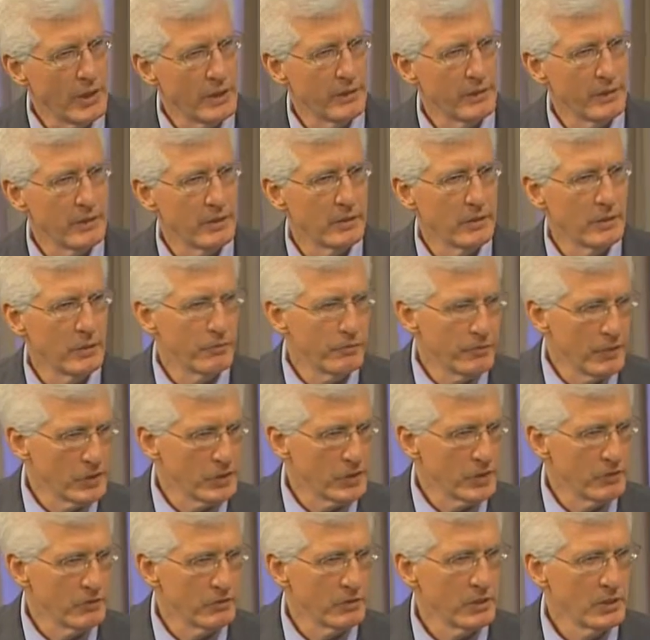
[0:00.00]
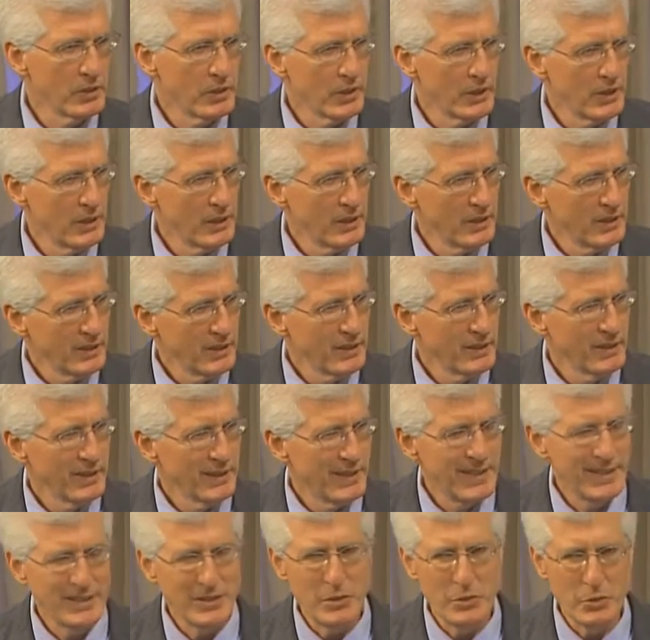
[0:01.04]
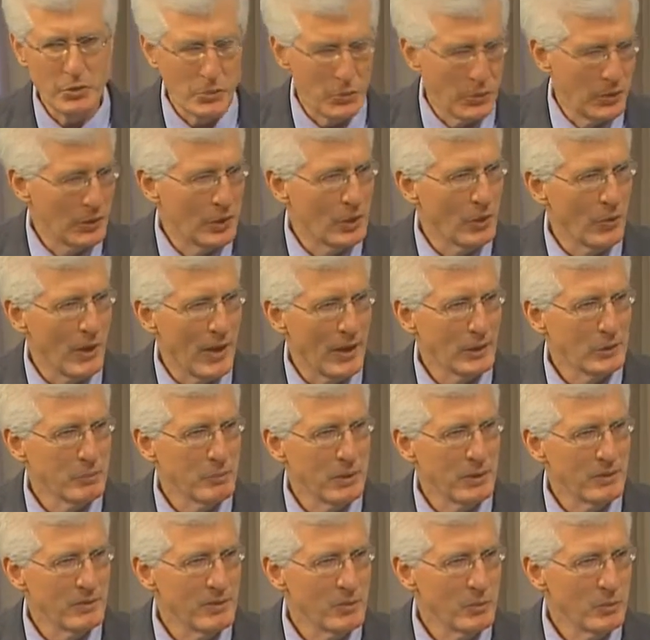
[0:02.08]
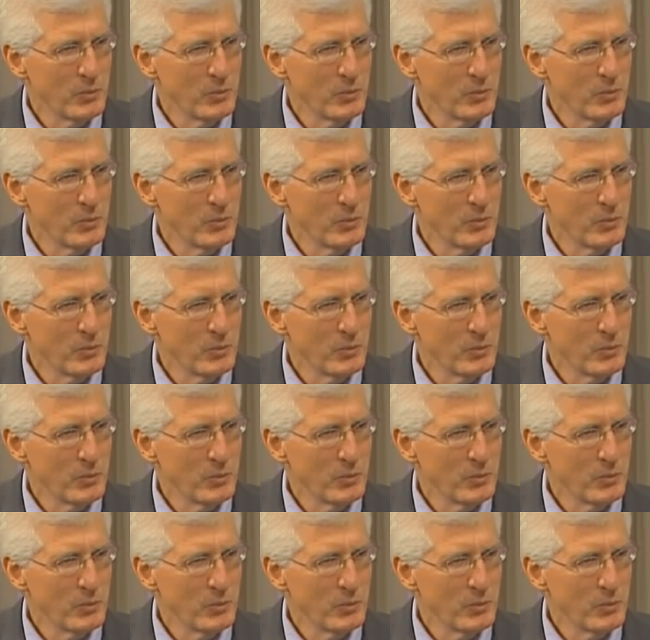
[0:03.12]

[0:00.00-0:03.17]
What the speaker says: you get the efficient, I hate to use the word correct, but